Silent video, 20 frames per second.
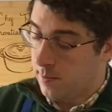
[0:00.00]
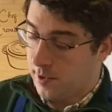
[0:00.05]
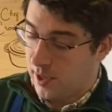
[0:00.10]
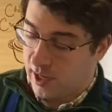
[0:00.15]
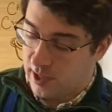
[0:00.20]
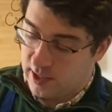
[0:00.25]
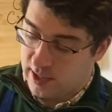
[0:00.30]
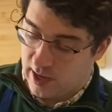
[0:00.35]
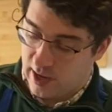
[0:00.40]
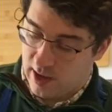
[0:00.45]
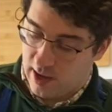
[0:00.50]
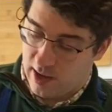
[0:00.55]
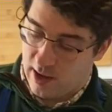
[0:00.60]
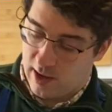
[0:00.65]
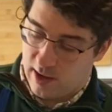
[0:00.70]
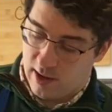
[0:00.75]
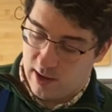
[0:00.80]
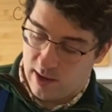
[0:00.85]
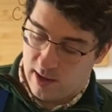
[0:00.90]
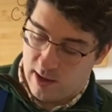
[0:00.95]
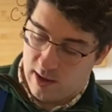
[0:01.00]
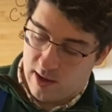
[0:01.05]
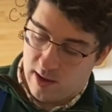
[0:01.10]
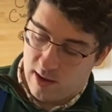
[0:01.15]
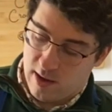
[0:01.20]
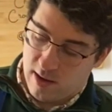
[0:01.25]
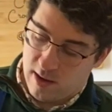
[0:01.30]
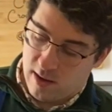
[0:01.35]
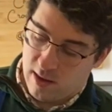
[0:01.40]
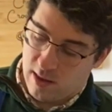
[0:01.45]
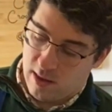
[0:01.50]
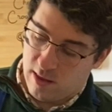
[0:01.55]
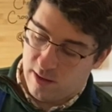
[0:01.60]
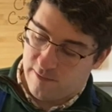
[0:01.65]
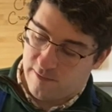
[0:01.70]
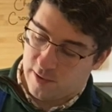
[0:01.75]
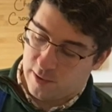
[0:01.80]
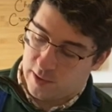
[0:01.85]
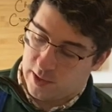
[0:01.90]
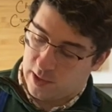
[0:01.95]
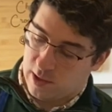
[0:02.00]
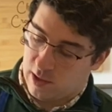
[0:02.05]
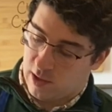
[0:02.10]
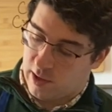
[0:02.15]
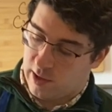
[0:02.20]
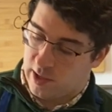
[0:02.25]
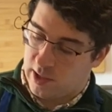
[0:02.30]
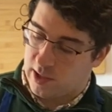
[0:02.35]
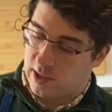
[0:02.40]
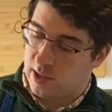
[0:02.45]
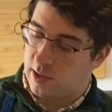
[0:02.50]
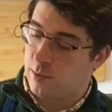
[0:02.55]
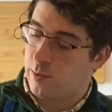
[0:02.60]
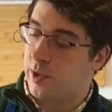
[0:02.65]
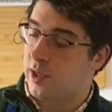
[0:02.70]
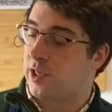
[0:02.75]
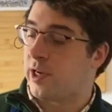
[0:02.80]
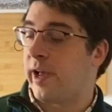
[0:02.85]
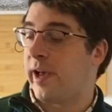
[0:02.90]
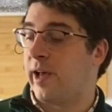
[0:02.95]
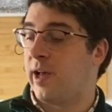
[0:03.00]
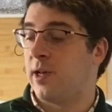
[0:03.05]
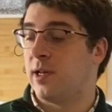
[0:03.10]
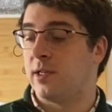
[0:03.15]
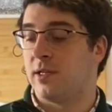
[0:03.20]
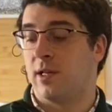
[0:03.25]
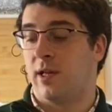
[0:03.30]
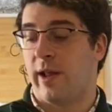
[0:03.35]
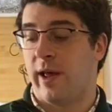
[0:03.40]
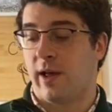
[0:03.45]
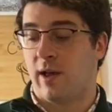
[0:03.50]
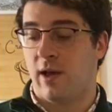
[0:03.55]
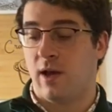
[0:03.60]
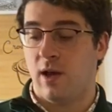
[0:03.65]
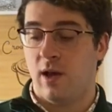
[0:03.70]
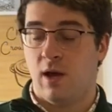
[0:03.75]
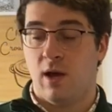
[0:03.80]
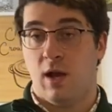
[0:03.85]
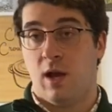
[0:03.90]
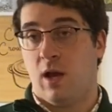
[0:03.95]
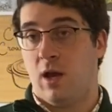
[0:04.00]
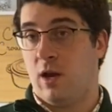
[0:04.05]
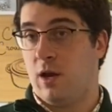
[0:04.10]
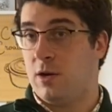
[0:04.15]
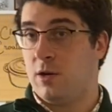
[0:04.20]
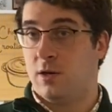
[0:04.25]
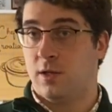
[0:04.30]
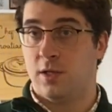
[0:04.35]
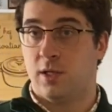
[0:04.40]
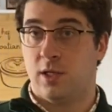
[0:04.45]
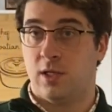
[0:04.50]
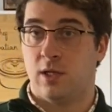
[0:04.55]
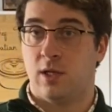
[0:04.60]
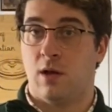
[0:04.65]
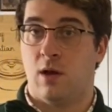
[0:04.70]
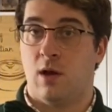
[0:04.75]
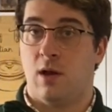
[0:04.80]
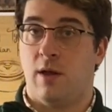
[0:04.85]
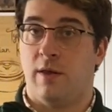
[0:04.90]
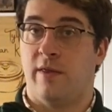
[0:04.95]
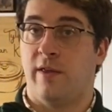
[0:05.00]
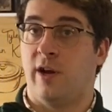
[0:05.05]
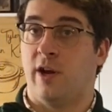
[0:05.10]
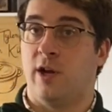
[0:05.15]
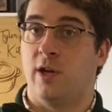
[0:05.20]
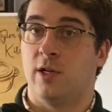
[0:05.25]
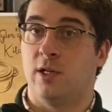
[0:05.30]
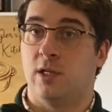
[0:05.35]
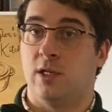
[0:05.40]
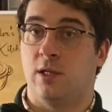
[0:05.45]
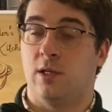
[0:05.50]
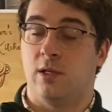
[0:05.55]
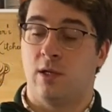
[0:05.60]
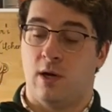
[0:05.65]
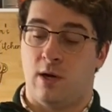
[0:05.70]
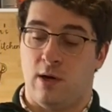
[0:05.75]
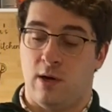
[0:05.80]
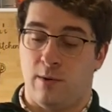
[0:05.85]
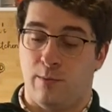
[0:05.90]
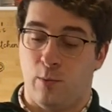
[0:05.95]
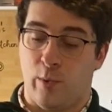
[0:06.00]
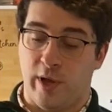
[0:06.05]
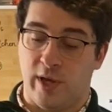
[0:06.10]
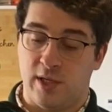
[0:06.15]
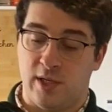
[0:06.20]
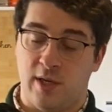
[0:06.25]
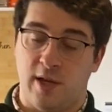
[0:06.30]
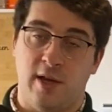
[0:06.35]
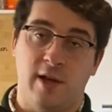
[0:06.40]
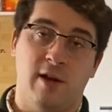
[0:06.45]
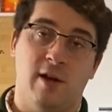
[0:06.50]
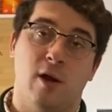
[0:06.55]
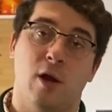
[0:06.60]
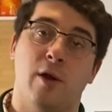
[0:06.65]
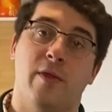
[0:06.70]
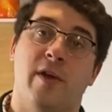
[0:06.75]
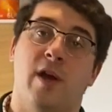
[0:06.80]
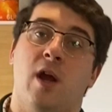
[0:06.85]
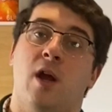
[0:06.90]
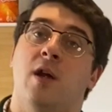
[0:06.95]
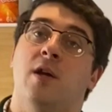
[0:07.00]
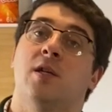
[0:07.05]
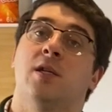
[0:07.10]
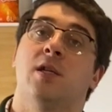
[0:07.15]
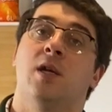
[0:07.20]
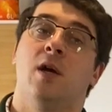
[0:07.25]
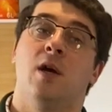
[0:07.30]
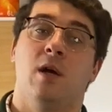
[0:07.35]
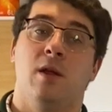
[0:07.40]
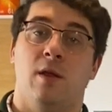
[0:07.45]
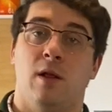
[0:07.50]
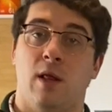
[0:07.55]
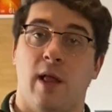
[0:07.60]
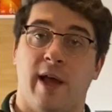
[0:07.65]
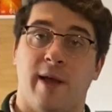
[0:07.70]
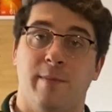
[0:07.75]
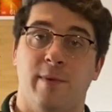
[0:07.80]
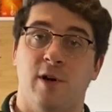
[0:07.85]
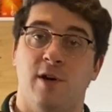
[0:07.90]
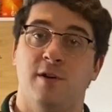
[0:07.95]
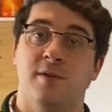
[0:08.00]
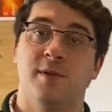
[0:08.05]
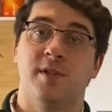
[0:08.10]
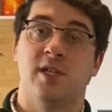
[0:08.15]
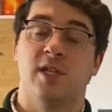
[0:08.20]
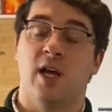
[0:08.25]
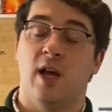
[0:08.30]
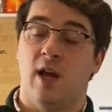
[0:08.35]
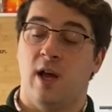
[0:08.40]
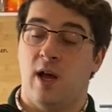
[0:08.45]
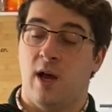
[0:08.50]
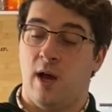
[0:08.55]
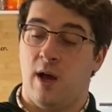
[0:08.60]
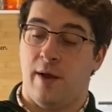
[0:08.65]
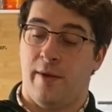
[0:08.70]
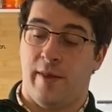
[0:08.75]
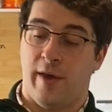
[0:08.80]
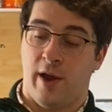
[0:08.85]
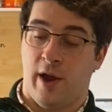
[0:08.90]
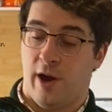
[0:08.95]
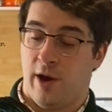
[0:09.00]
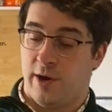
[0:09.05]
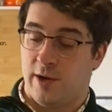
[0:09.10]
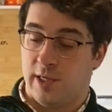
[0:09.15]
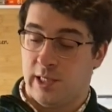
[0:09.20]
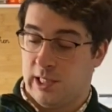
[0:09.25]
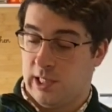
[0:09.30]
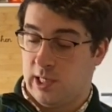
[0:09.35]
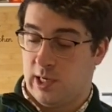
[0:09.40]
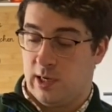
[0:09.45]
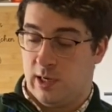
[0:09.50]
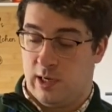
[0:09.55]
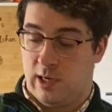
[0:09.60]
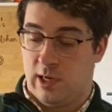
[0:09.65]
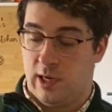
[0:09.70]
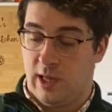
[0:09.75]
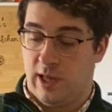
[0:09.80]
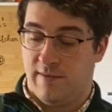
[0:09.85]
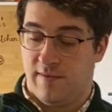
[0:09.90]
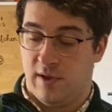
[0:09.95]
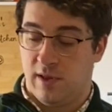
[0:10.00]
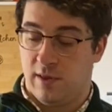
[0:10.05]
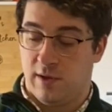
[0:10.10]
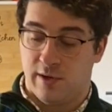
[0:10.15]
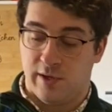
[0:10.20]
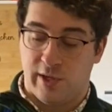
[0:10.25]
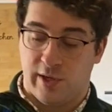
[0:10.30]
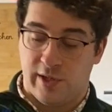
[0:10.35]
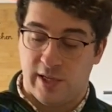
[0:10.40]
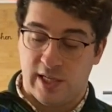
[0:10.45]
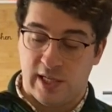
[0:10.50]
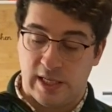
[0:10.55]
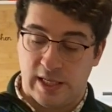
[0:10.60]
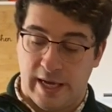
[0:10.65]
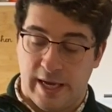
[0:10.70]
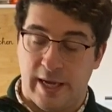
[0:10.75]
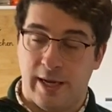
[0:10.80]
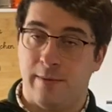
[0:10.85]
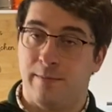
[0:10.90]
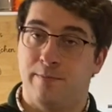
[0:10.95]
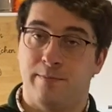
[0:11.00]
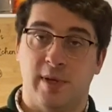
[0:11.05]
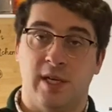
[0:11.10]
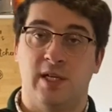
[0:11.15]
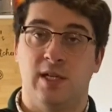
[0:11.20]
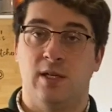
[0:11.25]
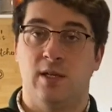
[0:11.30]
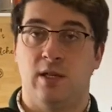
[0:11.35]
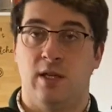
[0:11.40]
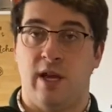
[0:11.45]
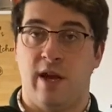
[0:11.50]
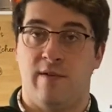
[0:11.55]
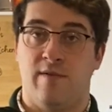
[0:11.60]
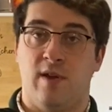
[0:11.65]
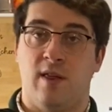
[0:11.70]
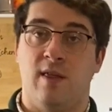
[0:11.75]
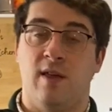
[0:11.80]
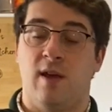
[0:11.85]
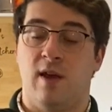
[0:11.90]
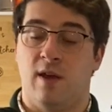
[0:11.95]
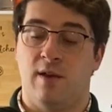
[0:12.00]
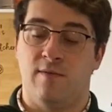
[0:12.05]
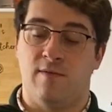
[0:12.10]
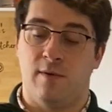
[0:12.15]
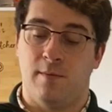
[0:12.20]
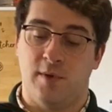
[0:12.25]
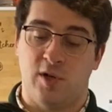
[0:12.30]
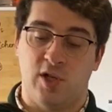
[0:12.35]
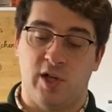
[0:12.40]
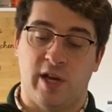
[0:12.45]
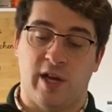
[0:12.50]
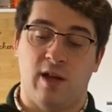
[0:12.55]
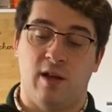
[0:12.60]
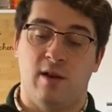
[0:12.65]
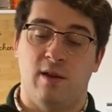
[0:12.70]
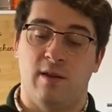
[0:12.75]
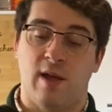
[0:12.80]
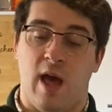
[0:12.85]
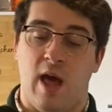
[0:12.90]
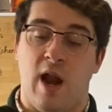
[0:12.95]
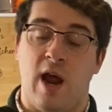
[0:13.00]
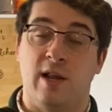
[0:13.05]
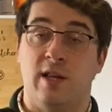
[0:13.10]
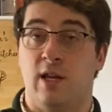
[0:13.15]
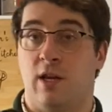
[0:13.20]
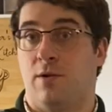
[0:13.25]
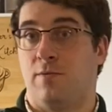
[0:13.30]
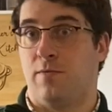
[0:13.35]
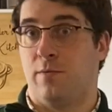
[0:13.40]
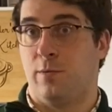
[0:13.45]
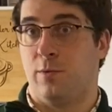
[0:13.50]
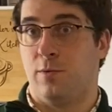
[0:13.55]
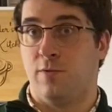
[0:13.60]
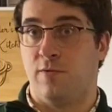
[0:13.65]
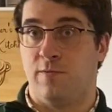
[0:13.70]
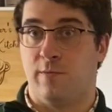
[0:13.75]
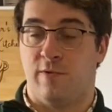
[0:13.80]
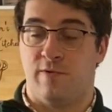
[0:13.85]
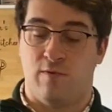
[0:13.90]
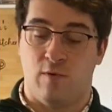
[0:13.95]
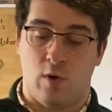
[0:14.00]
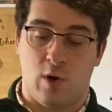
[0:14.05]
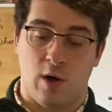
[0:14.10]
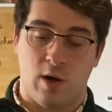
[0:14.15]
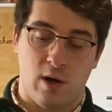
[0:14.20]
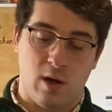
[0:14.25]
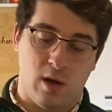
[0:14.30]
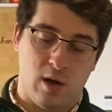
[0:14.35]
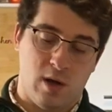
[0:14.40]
I'm going to take the frozen carcass, which has the neck, innards, there's wings in here, there's the leg bones, there's all the skin, basically everything from the chicken that I didn't remove before.